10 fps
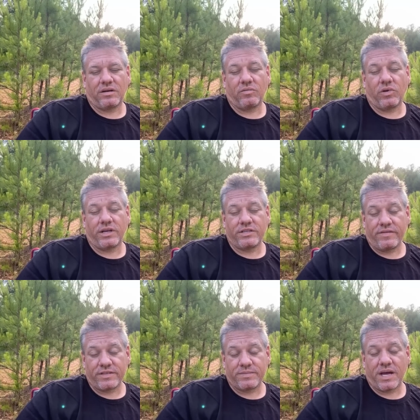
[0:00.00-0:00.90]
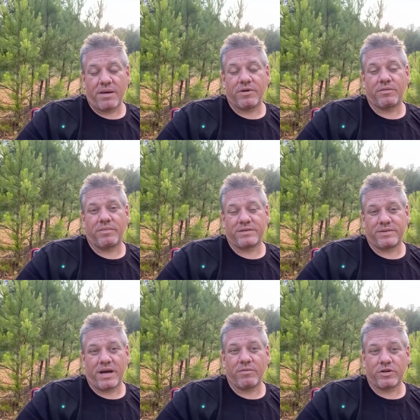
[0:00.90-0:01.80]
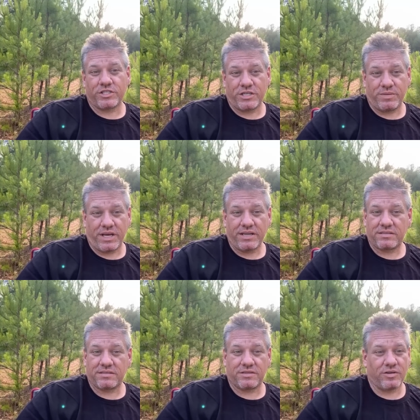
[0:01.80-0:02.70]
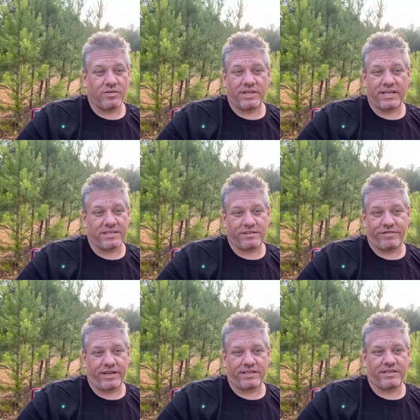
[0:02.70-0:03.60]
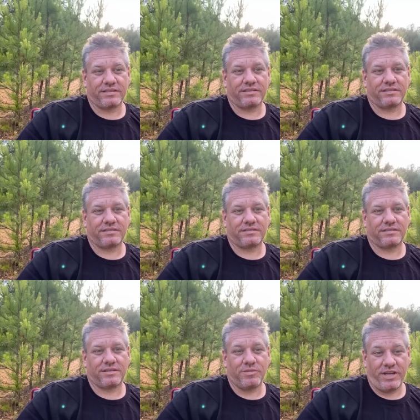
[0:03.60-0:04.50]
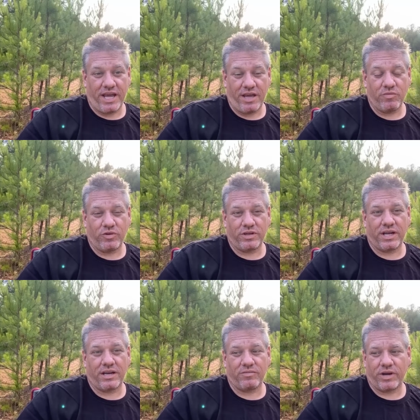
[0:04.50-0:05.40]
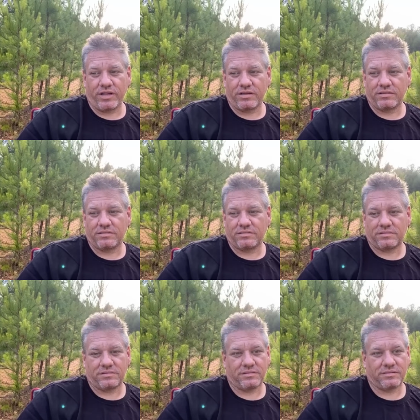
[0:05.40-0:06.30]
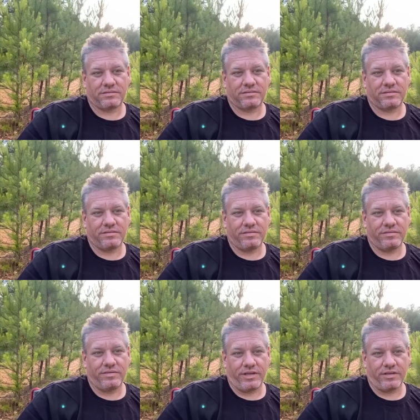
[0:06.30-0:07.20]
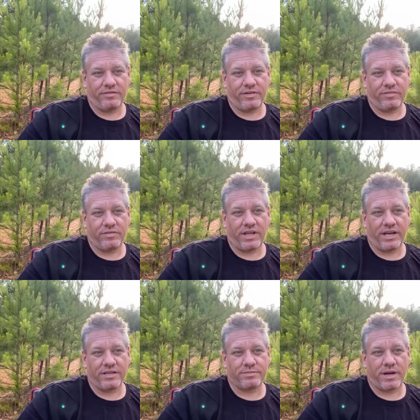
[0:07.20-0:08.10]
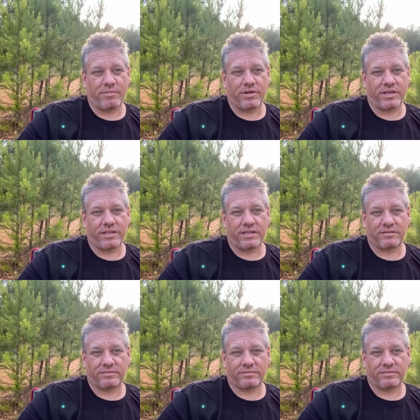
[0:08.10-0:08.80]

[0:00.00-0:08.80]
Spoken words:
well, I do have a speedometer, but my speedometer is GPS, so that doesn't affect it. But yeah, it would on a regular vehicle if you relied on your speedometer like that.